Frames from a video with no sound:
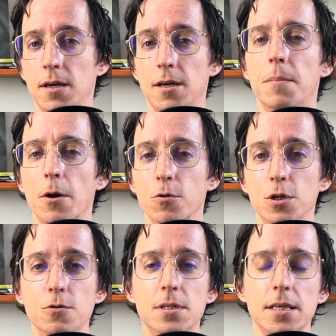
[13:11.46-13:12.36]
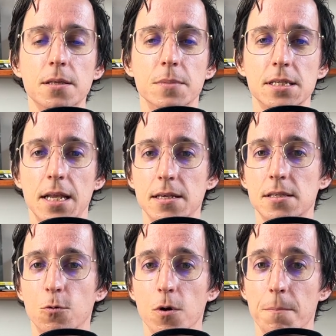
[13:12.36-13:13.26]
By reducing the mistakes
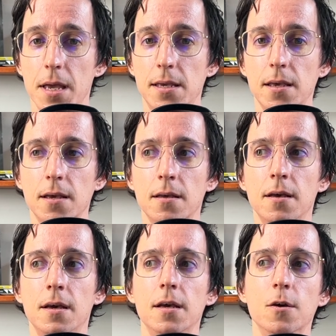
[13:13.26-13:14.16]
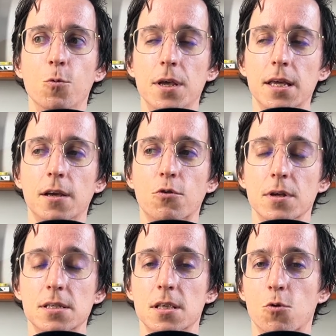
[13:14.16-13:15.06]
that we're making, we can
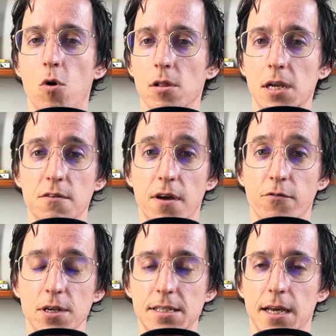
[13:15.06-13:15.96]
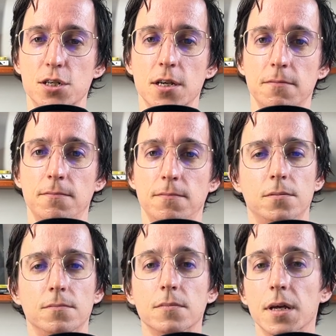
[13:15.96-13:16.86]
increase the quality of every session.
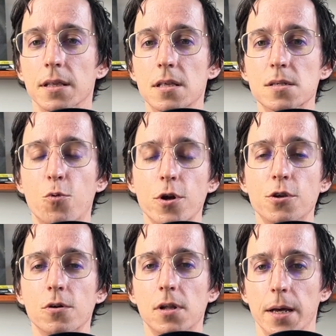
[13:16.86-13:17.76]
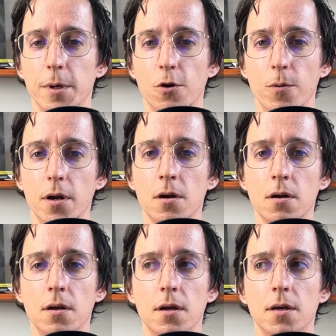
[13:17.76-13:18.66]
At this point in your climbing career,
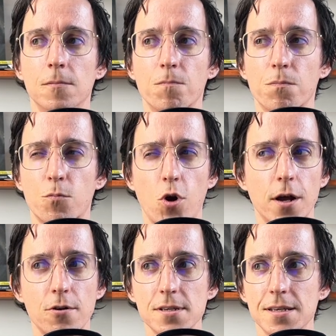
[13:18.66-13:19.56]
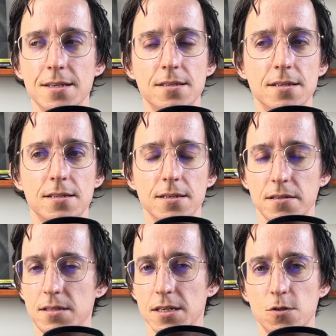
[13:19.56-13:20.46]
progress isn't a
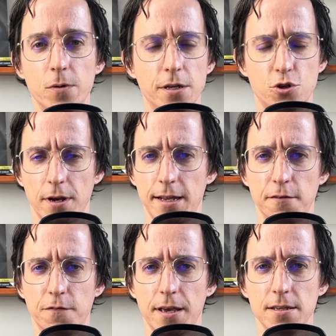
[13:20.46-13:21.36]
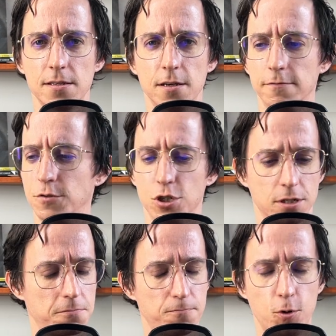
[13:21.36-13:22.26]
6-week training phase of
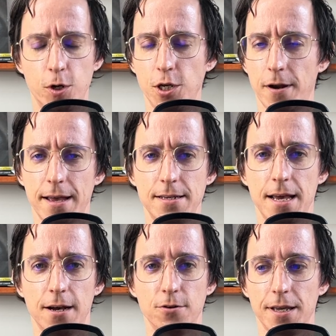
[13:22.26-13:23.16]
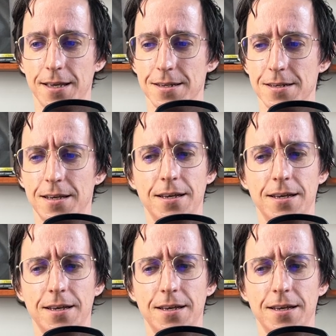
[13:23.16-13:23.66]
just putting your head down and,